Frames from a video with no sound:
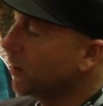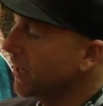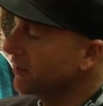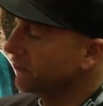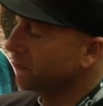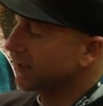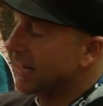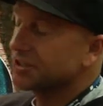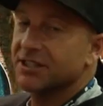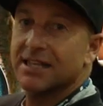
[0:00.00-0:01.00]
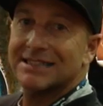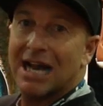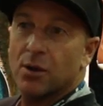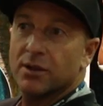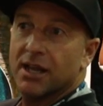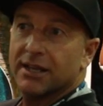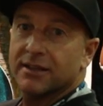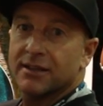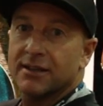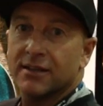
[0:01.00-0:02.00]
wide in the front. It actually has outline
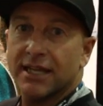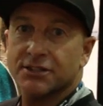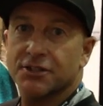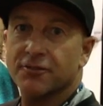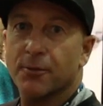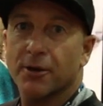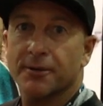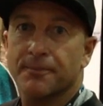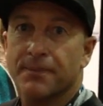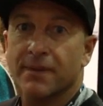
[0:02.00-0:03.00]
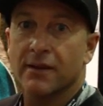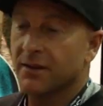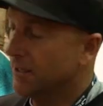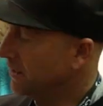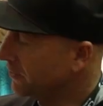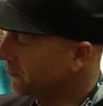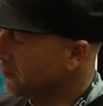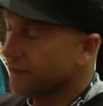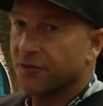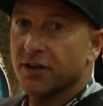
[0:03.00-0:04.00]
like a surfboard in the
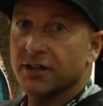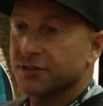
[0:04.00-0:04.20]
front foot.